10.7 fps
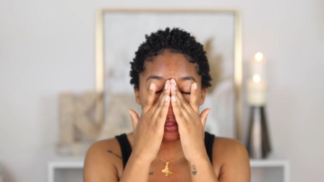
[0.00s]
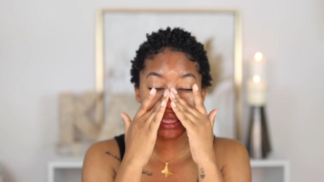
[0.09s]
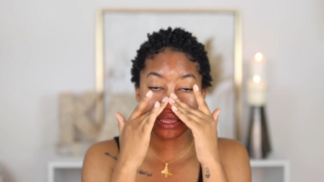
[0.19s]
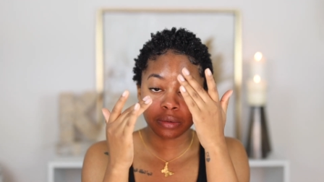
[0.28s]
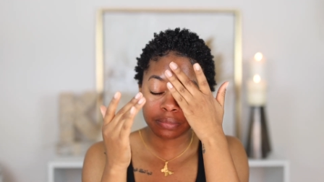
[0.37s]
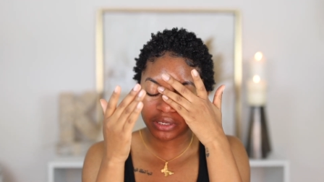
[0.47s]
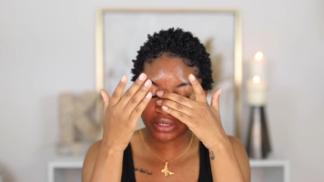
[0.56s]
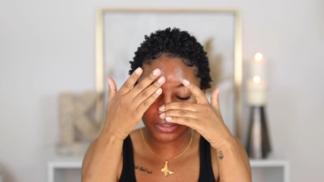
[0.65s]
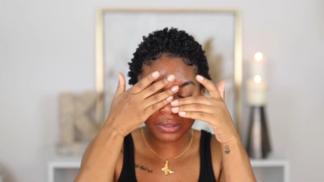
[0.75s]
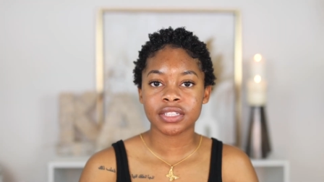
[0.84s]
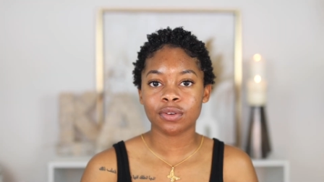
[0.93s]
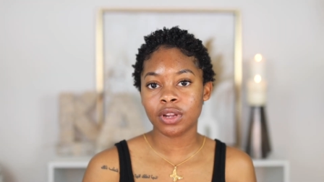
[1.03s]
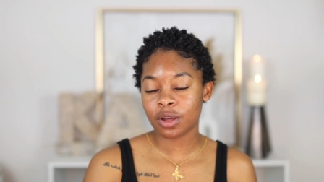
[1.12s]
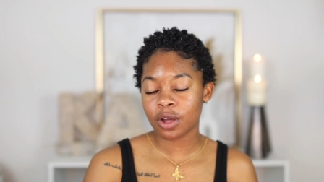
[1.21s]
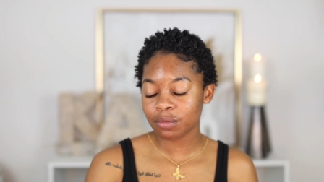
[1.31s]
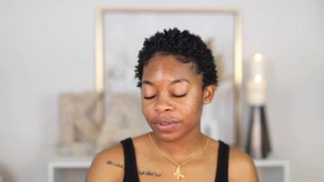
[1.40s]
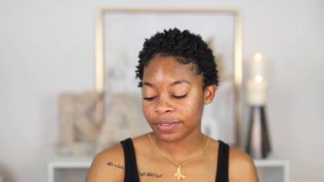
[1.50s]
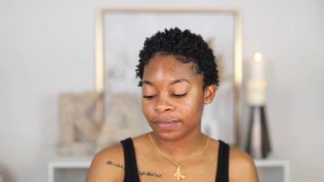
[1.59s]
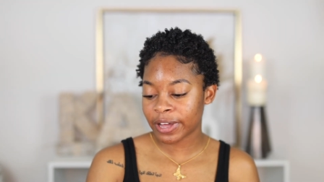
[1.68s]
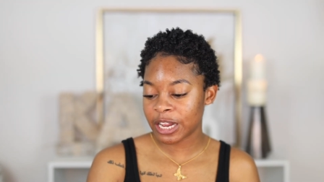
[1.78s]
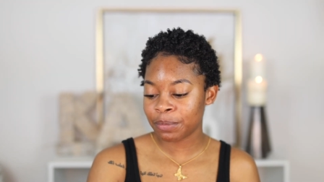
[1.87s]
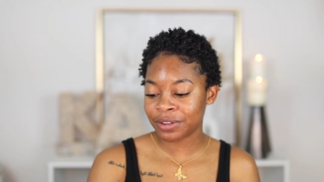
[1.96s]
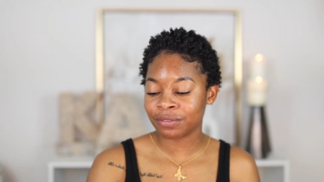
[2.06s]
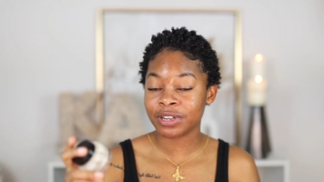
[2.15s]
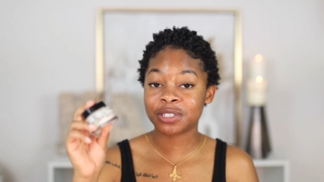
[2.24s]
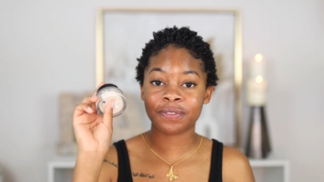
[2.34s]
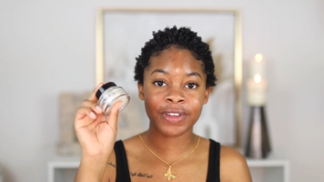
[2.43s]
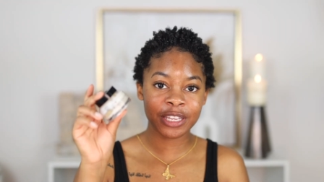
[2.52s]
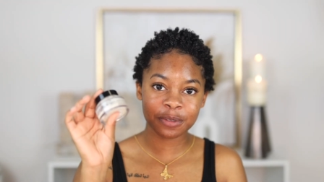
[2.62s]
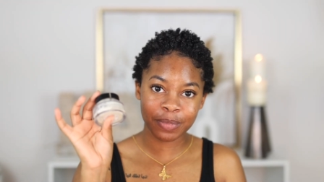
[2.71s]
can't complain. So along with the Vitamin Enriched Face